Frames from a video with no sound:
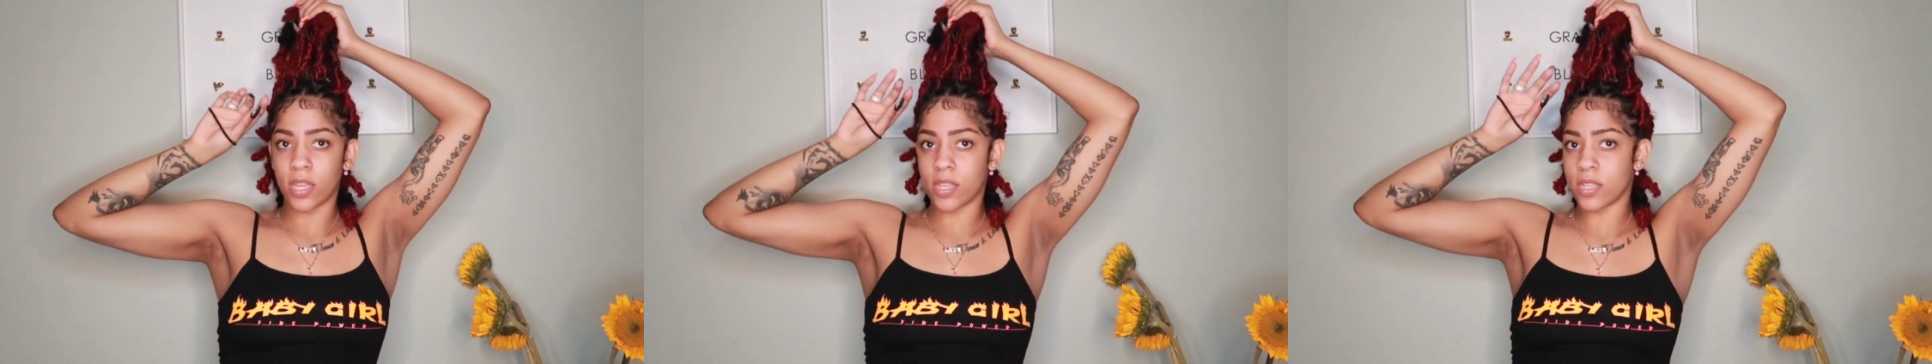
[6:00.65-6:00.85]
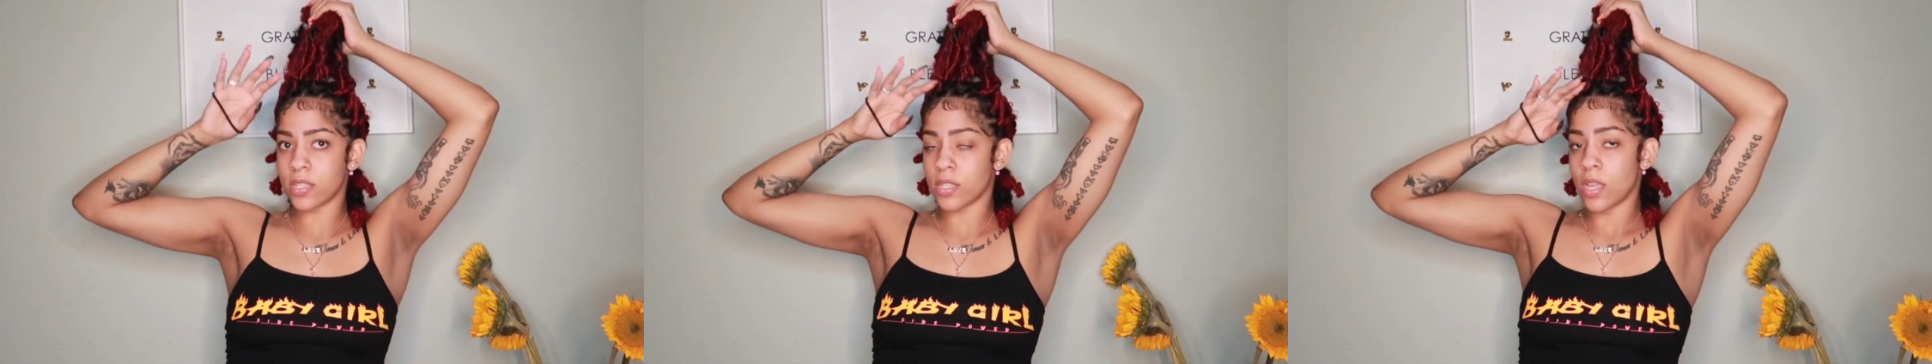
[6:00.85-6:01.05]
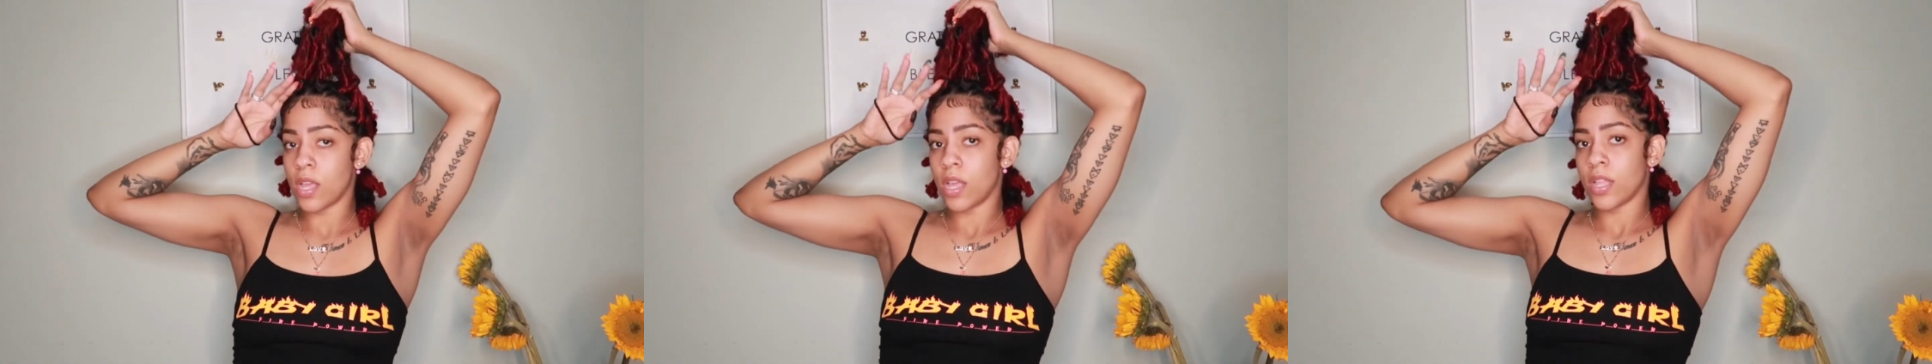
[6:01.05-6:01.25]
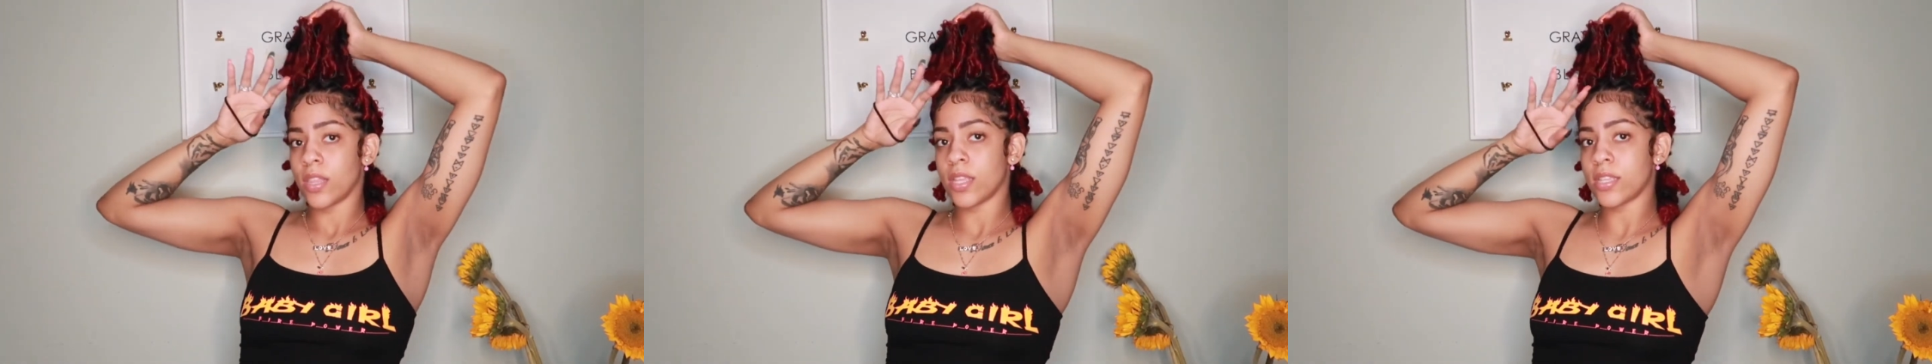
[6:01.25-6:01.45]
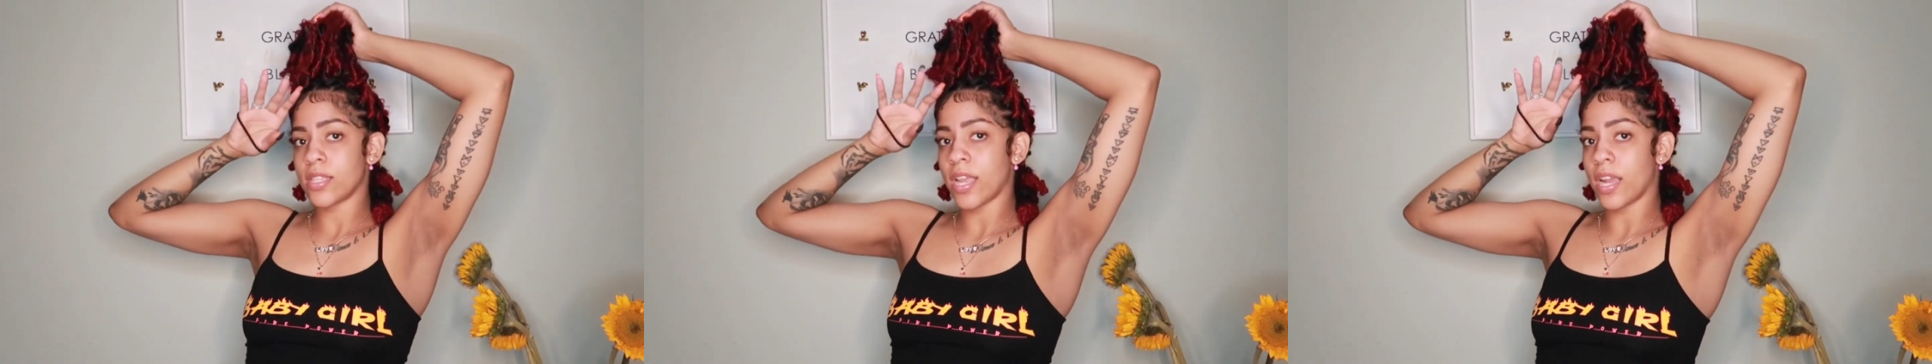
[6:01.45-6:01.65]
because
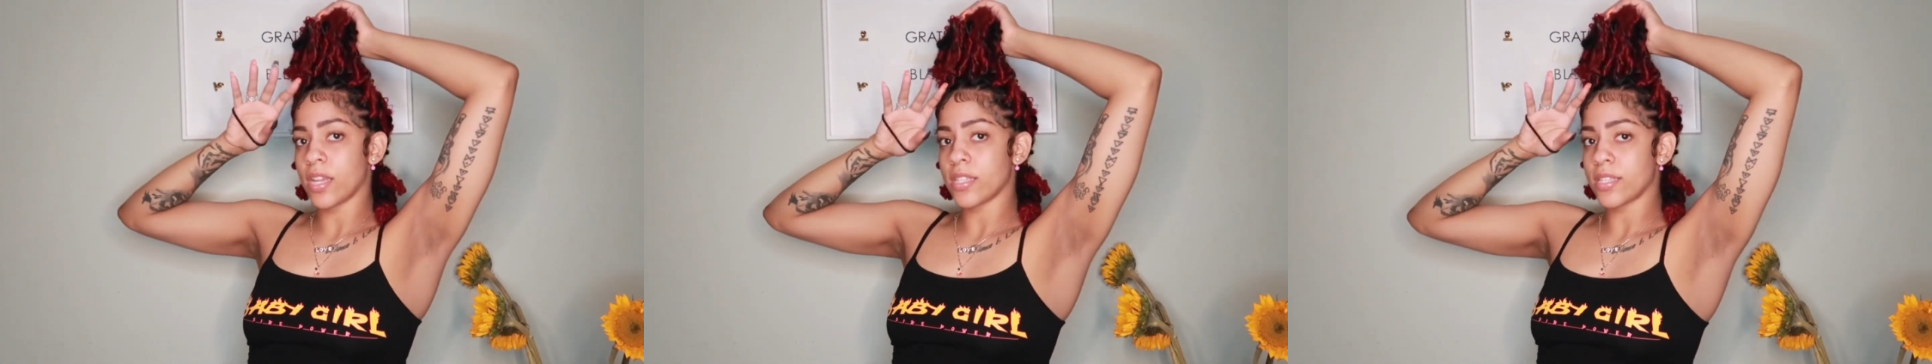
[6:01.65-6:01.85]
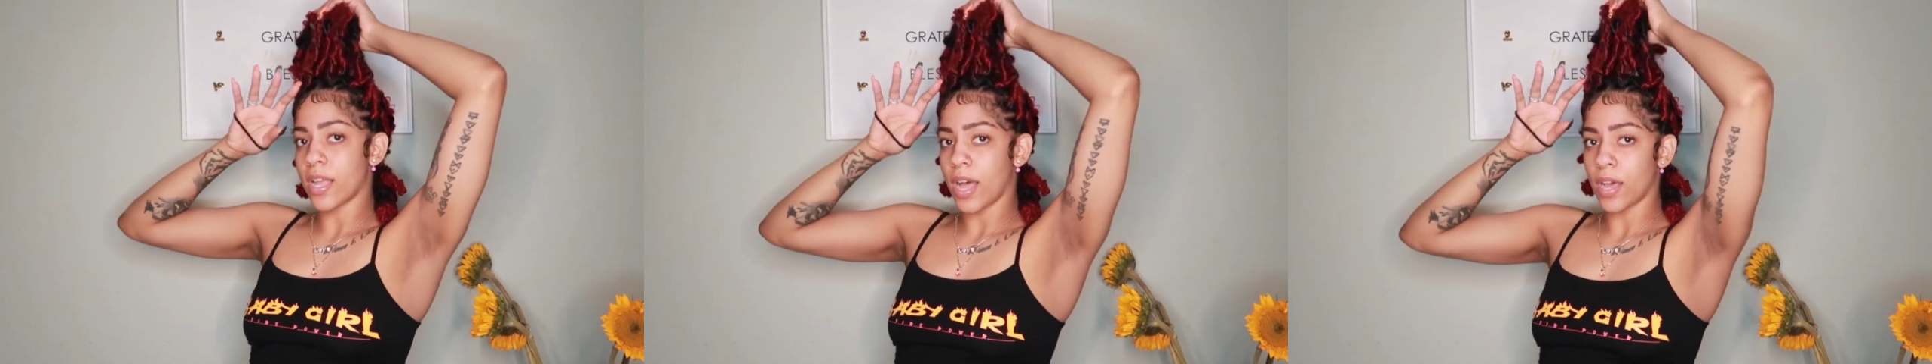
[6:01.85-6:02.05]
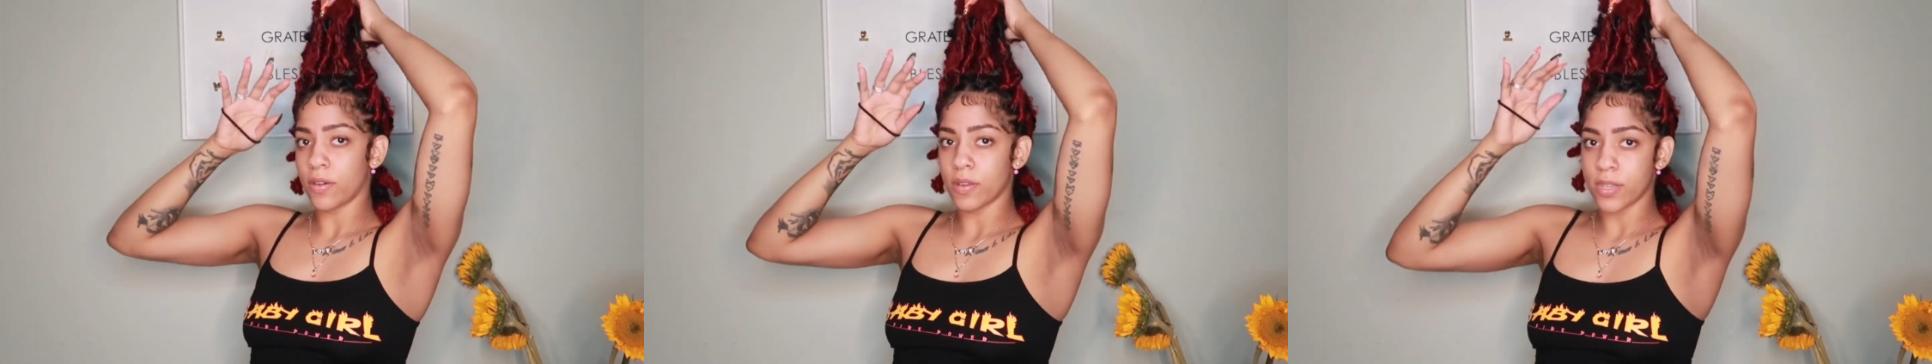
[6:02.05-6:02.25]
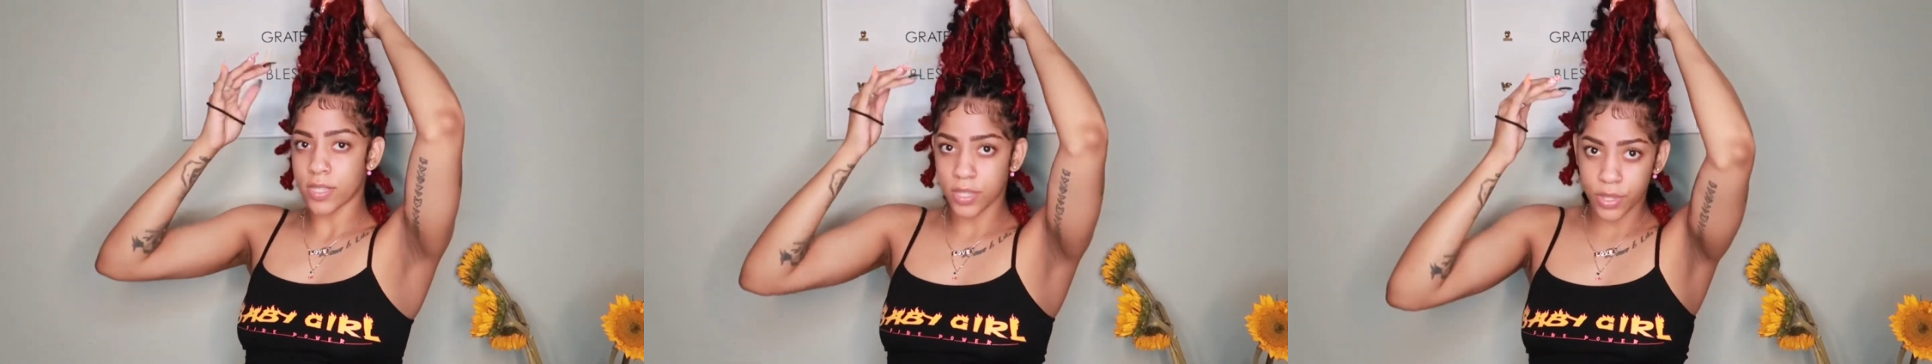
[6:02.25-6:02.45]
this hairstyle is